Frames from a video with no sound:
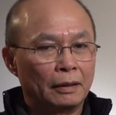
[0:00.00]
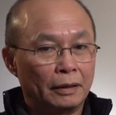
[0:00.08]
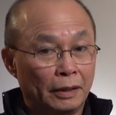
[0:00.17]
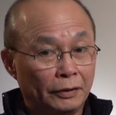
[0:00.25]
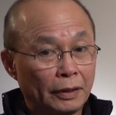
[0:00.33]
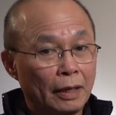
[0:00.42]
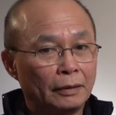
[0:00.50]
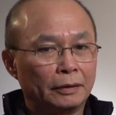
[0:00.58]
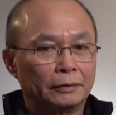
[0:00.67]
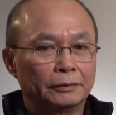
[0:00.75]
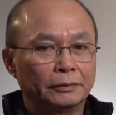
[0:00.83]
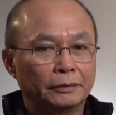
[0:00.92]
the son
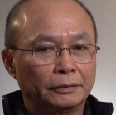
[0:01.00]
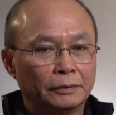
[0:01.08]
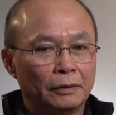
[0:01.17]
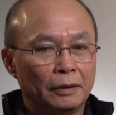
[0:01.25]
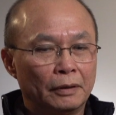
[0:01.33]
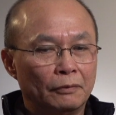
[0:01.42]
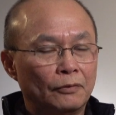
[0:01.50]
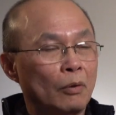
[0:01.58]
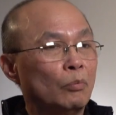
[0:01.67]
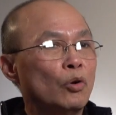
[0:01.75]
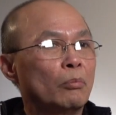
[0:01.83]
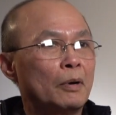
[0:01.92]

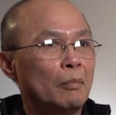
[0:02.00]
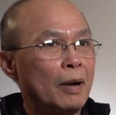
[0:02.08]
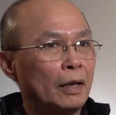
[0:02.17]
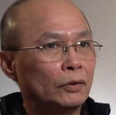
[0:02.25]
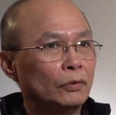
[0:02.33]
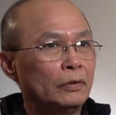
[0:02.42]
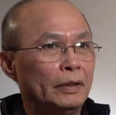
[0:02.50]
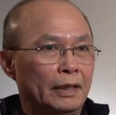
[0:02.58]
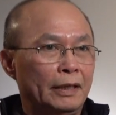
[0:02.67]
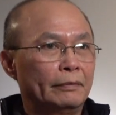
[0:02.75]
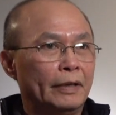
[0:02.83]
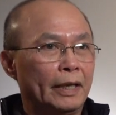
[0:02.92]
from Luang Prabang too. He
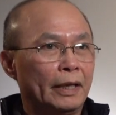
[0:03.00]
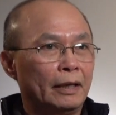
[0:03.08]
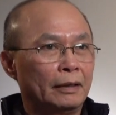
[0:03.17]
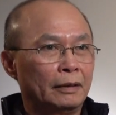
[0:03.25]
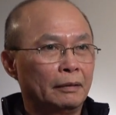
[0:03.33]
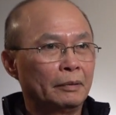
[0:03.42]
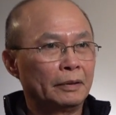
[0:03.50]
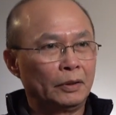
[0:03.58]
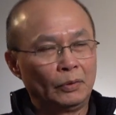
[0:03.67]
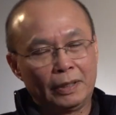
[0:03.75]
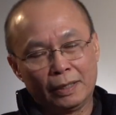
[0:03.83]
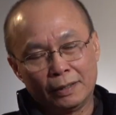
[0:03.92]
lived there.
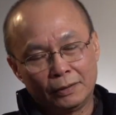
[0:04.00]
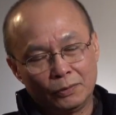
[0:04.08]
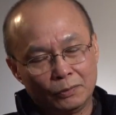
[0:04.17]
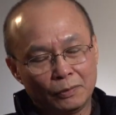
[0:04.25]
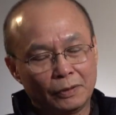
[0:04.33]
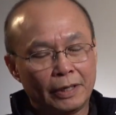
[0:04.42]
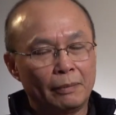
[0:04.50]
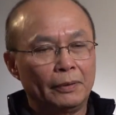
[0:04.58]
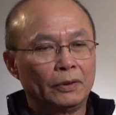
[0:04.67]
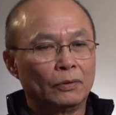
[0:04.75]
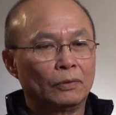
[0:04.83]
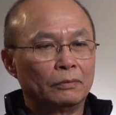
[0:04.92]
To get into a
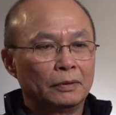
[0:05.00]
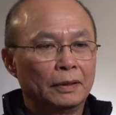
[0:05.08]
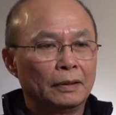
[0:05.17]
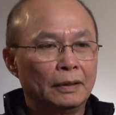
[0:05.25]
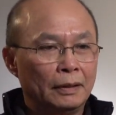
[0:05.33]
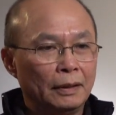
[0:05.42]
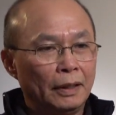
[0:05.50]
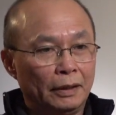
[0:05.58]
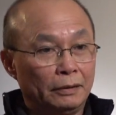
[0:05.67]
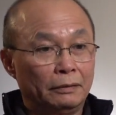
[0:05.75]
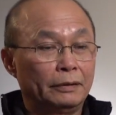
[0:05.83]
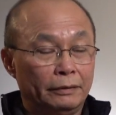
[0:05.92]
capital, it
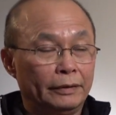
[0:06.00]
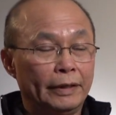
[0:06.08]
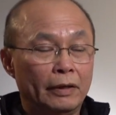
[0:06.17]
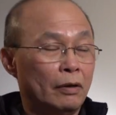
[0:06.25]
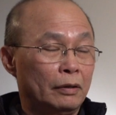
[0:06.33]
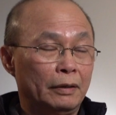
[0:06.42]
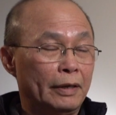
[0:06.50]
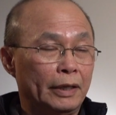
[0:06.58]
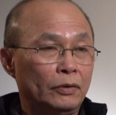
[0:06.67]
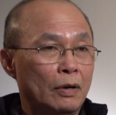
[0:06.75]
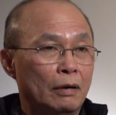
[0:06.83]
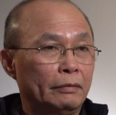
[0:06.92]
did not
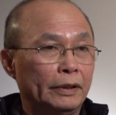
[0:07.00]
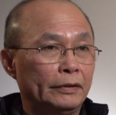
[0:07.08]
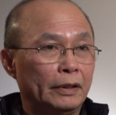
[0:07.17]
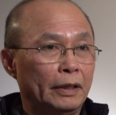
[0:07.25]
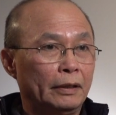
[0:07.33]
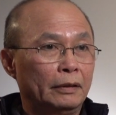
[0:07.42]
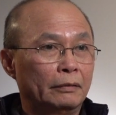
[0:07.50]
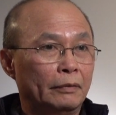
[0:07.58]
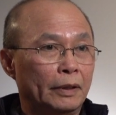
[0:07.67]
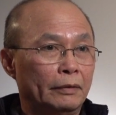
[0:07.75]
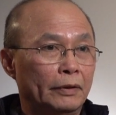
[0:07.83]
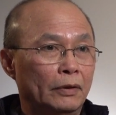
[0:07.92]
let you out easily
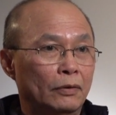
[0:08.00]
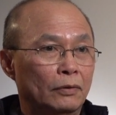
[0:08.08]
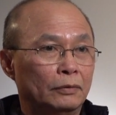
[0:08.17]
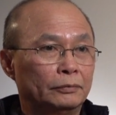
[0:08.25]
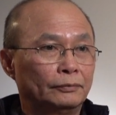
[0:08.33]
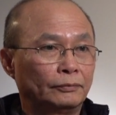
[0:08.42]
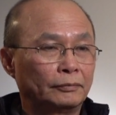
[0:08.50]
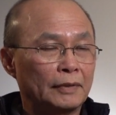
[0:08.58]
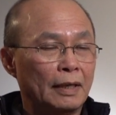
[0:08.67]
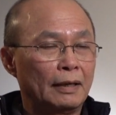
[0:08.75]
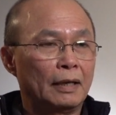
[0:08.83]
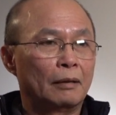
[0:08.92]
wherever you go.
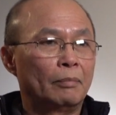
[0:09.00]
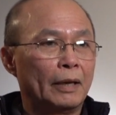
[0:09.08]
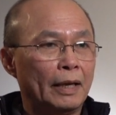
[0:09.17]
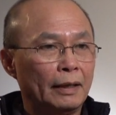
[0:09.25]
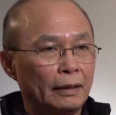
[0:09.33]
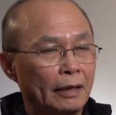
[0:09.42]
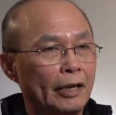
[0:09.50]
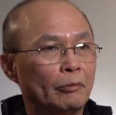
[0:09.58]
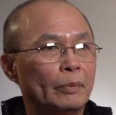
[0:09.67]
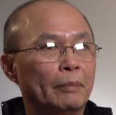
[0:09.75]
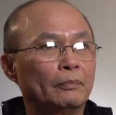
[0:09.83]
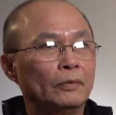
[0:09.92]
I got a plan. I
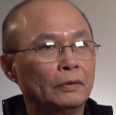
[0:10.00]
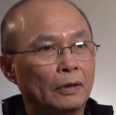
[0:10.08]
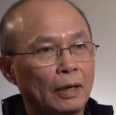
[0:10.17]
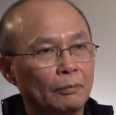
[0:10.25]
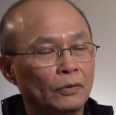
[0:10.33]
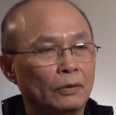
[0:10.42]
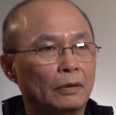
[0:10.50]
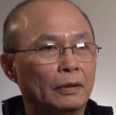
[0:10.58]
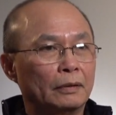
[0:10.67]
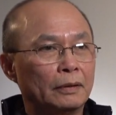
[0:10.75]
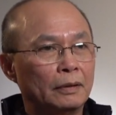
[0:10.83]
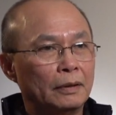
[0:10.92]
helped them to come to
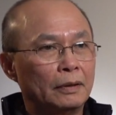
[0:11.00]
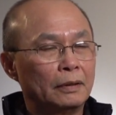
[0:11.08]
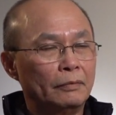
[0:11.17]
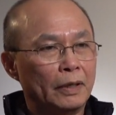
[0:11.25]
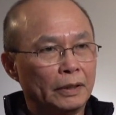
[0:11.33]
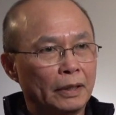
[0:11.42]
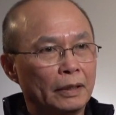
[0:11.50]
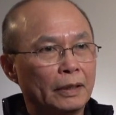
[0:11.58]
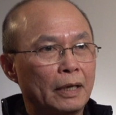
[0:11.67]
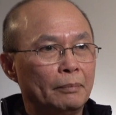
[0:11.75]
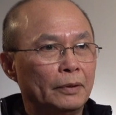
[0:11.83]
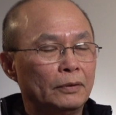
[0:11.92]
Vientiane
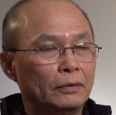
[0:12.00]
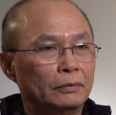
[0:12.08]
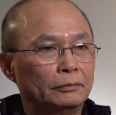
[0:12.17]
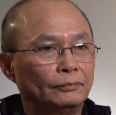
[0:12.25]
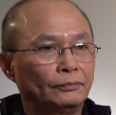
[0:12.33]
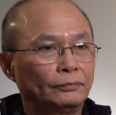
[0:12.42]
capital,